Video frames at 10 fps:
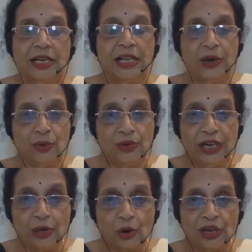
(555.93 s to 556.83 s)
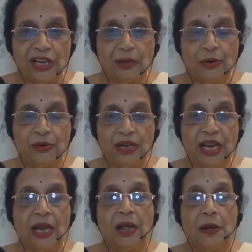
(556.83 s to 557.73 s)
They're only talking about
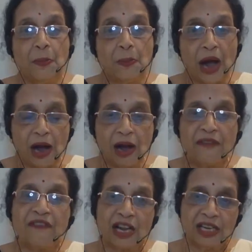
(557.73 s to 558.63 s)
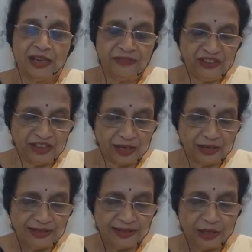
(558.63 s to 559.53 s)
the Mahavakya
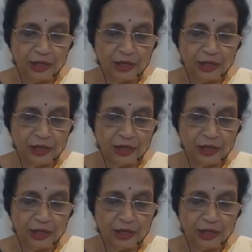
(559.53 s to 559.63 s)
Vicharas.